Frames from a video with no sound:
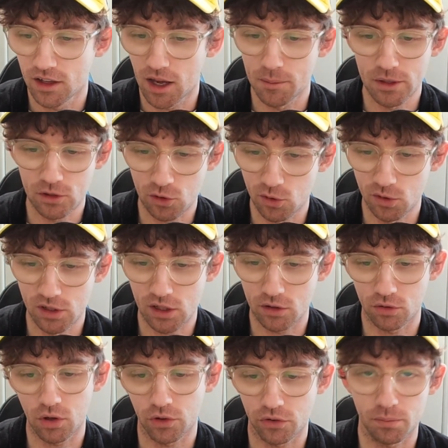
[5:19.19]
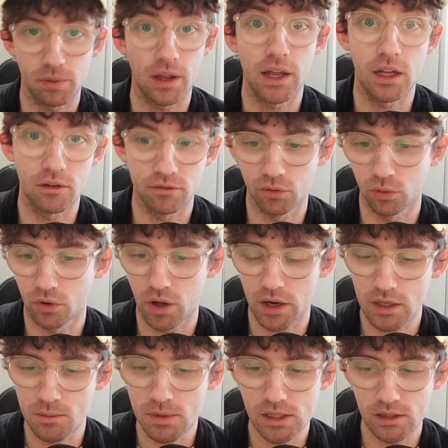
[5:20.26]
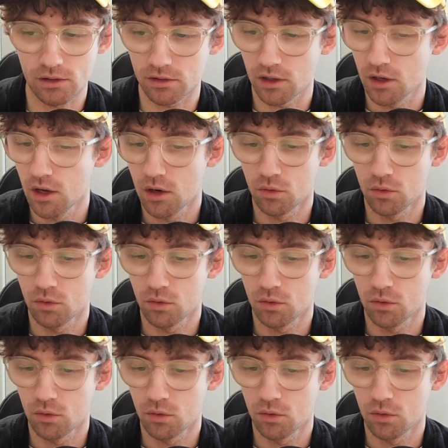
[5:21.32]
I mean, Cooney Cross playing a full 90 minutes,